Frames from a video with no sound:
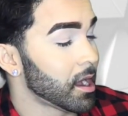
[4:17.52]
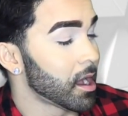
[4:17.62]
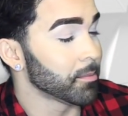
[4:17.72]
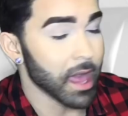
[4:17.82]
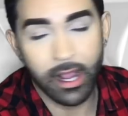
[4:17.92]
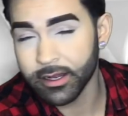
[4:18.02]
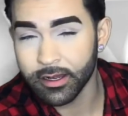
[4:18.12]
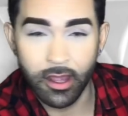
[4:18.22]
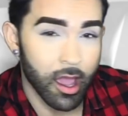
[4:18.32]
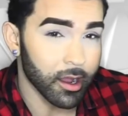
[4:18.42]
I'm not gonna
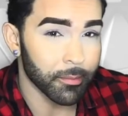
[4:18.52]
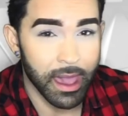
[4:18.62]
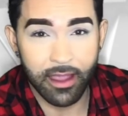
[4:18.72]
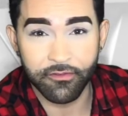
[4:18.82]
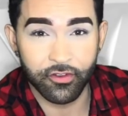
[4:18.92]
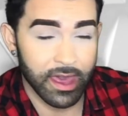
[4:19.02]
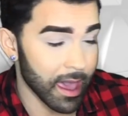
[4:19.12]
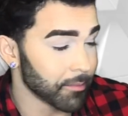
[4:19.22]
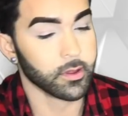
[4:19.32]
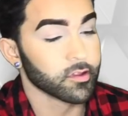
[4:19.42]
knock Mac for
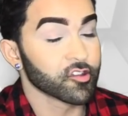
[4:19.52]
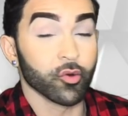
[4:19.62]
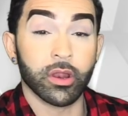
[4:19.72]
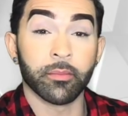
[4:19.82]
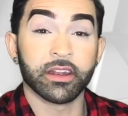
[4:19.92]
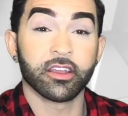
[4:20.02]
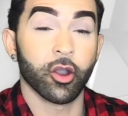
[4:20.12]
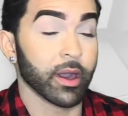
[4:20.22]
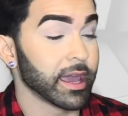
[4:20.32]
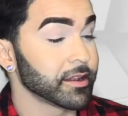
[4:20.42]
that. So what I'm gonna
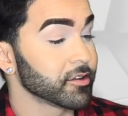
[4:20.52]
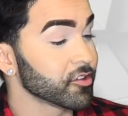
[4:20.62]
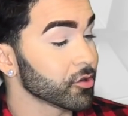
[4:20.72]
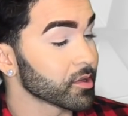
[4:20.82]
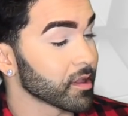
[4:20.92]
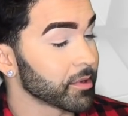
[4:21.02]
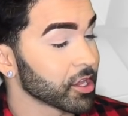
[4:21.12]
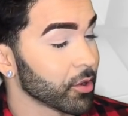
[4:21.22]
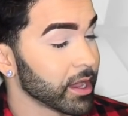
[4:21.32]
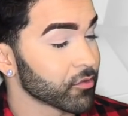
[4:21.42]
go ahead and do is I'm gonna
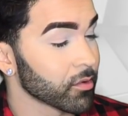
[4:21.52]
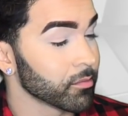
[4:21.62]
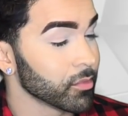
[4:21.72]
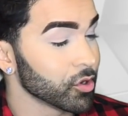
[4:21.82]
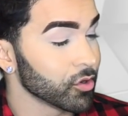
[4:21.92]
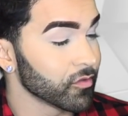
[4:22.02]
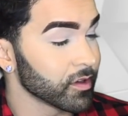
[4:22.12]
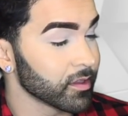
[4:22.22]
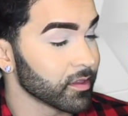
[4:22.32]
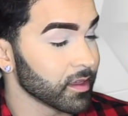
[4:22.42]
go ahead and
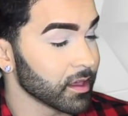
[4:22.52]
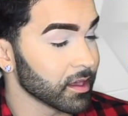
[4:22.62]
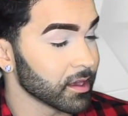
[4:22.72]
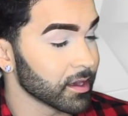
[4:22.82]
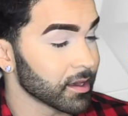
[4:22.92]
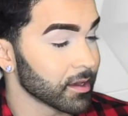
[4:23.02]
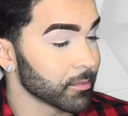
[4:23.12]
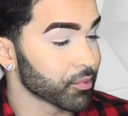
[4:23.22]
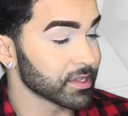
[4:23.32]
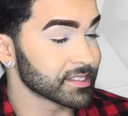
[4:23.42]
remove the
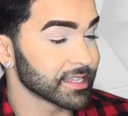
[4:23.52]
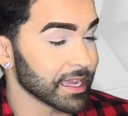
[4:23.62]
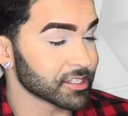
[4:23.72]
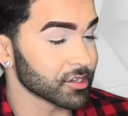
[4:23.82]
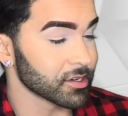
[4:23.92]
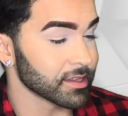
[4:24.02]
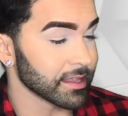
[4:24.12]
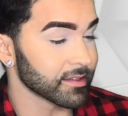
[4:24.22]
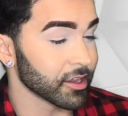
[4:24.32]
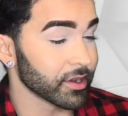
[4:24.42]
protector
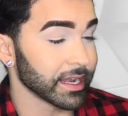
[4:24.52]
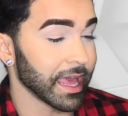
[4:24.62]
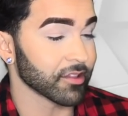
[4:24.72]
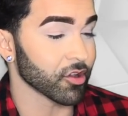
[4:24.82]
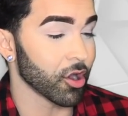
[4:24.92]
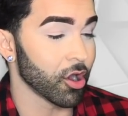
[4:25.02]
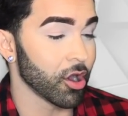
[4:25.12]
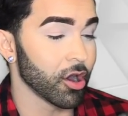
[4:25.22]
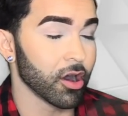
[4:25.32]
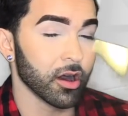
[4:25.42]
that's here, and it has
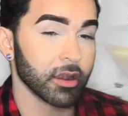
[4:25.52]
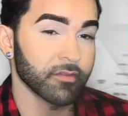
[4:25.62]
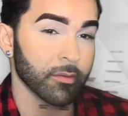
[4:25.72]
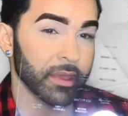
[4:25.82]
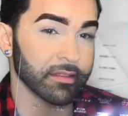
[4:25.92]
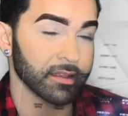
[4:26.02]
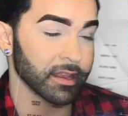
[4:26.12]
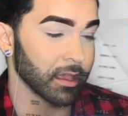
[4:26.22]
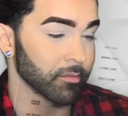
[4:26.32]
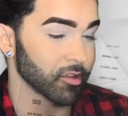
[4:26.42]
all of the amazing
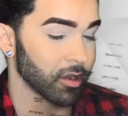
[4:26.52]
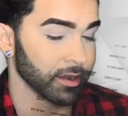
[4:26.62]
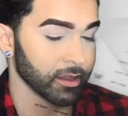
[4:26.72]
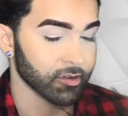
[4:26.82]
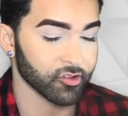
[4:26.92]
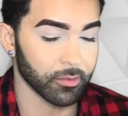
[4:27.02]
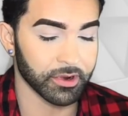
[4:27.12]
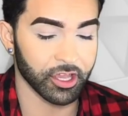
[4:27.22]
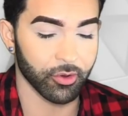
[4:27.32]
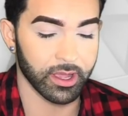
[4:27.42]
names on here. So I'm
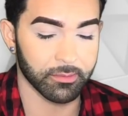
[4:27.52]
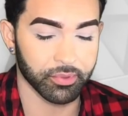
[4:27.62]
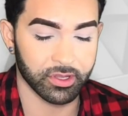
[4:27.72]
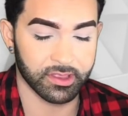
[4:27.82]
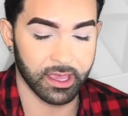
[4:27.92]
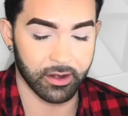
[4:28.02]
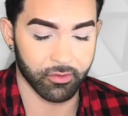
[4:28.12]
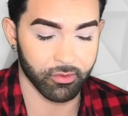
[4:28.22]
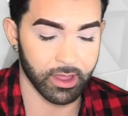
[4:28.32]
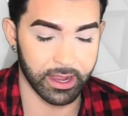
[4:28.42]
gonna go ahead and put that
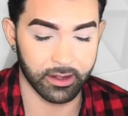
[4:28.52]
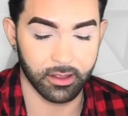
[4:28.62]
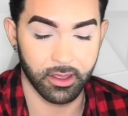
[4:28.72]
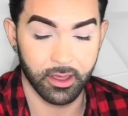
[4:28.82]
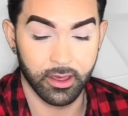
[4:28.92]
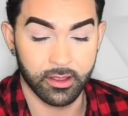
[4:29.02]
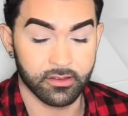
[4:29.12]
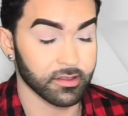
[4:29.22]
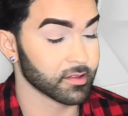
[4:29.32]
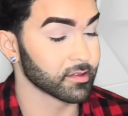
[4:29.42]
right
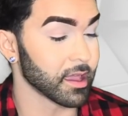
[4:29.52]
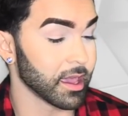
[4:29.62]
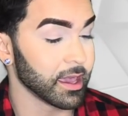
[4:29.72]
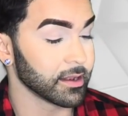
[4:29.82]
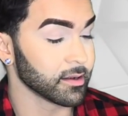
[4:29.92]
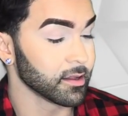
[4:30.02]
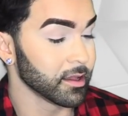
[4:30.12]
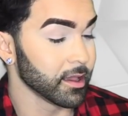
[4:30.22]
to the side.